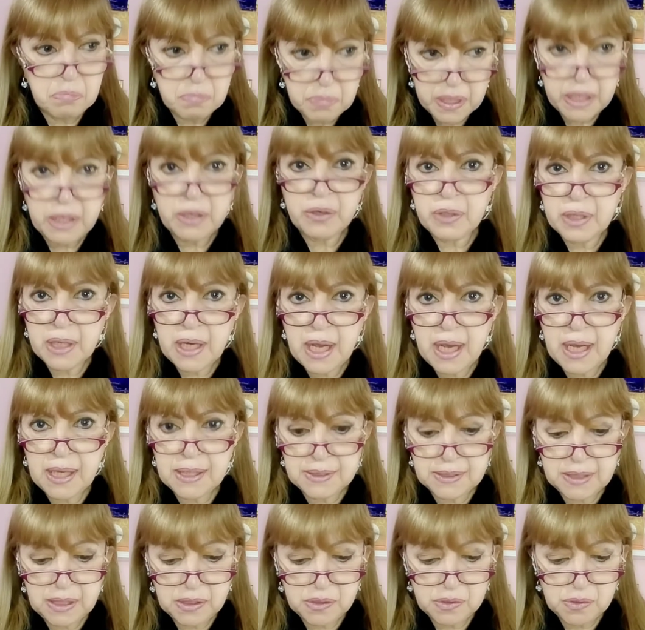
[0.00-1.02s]
bitter,
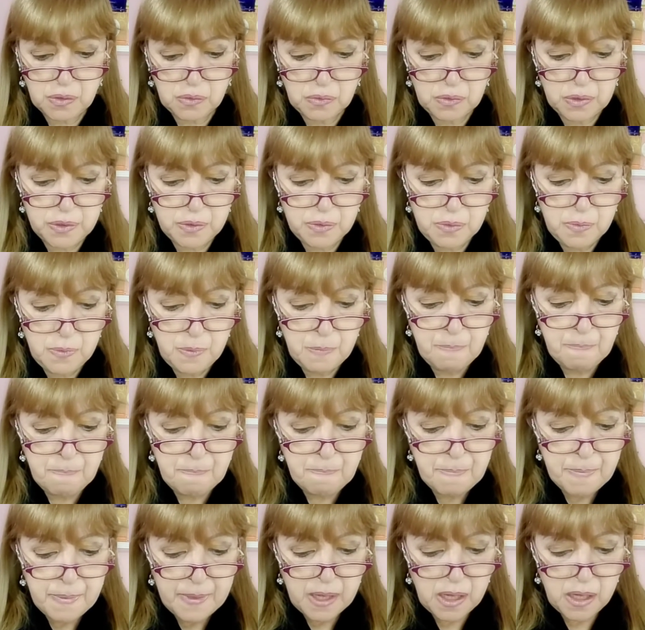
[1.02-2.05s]
as I told you,
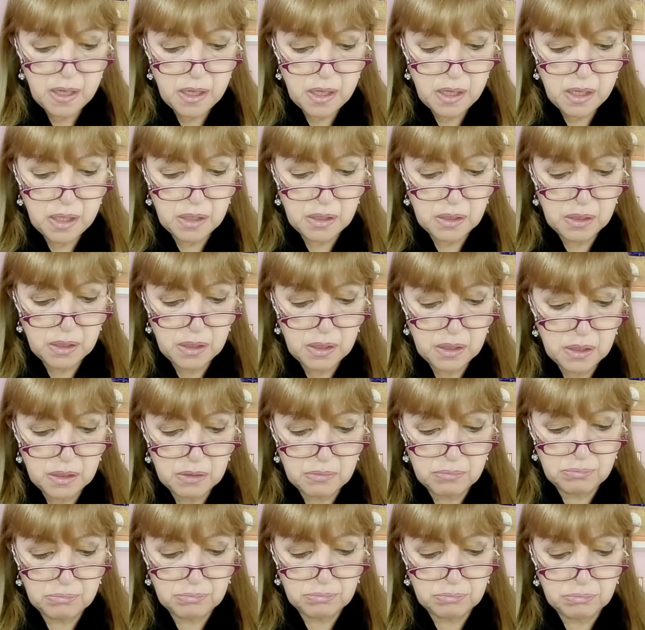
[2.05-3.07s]
in
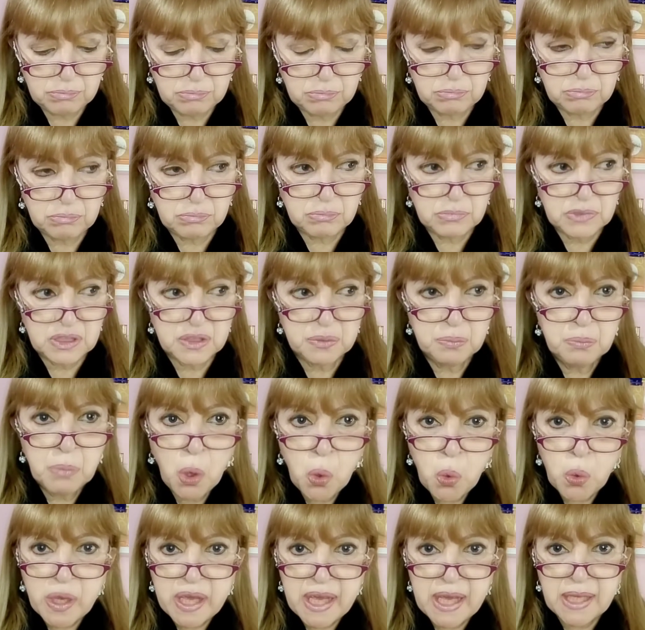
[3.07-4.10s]

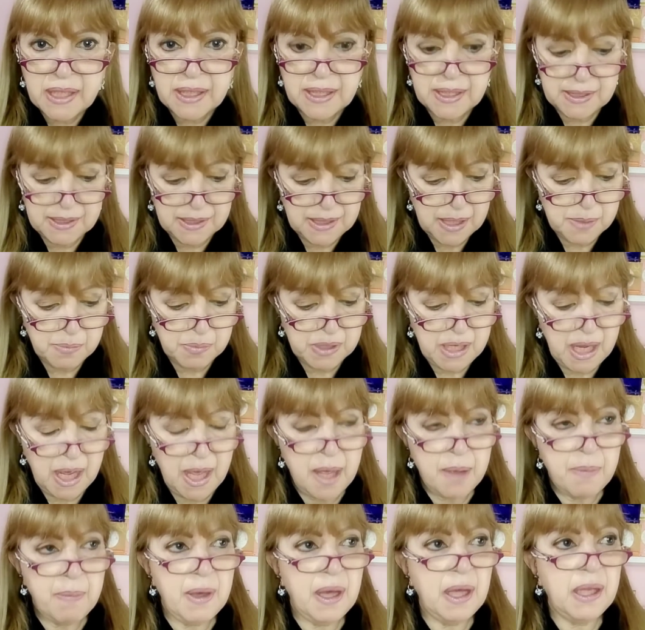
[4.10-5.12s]
smoky at the same
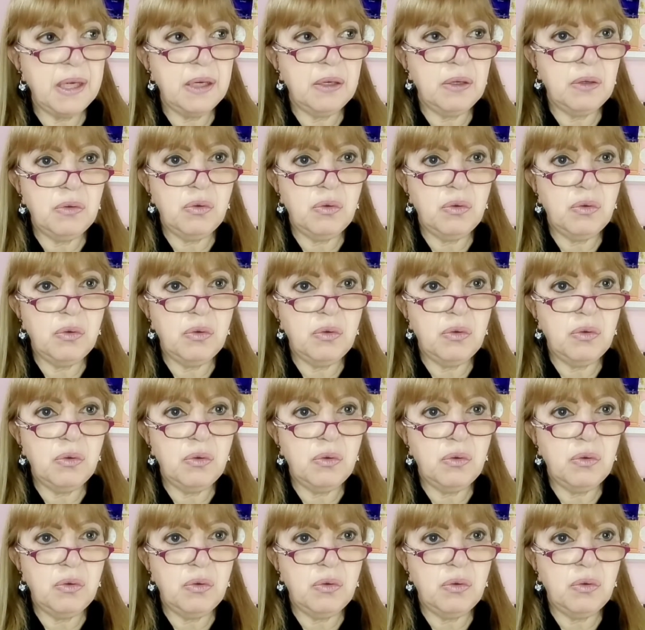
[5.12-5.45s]
time, and